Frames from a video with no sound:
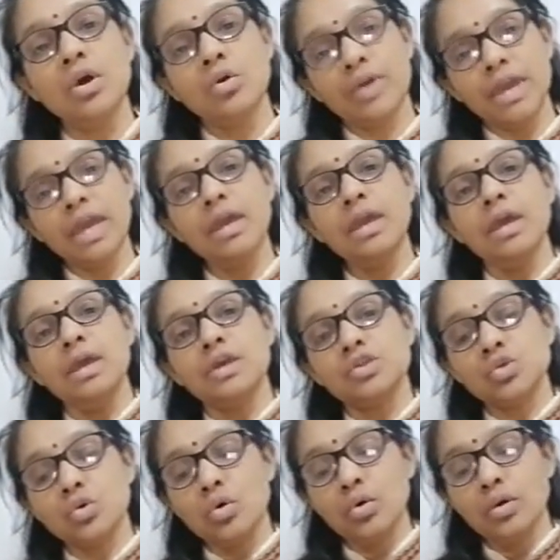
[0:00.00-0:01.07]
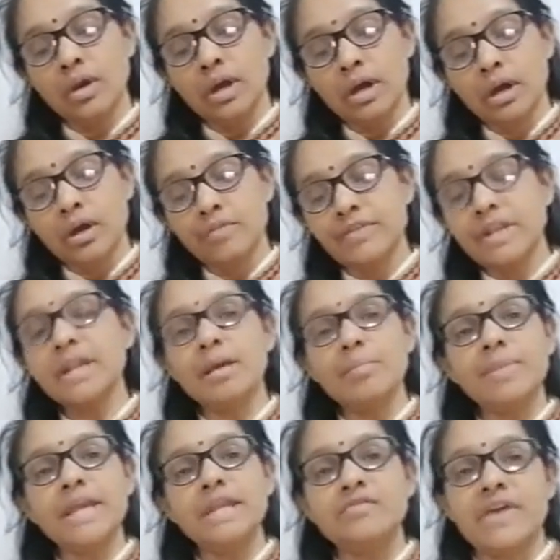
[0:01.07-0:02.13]
Okay. So we'll
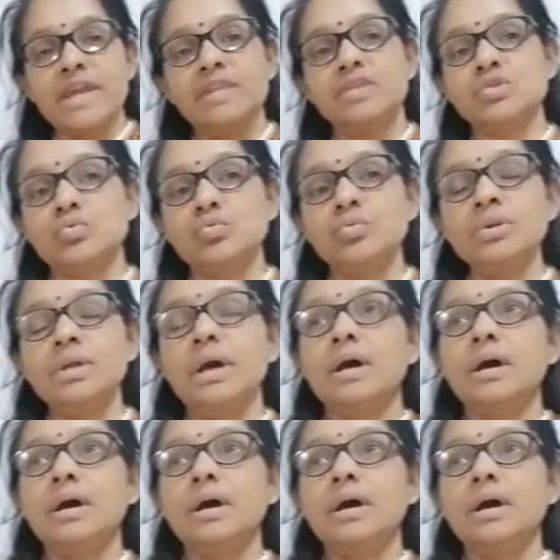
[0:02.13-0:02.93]
complete very soon.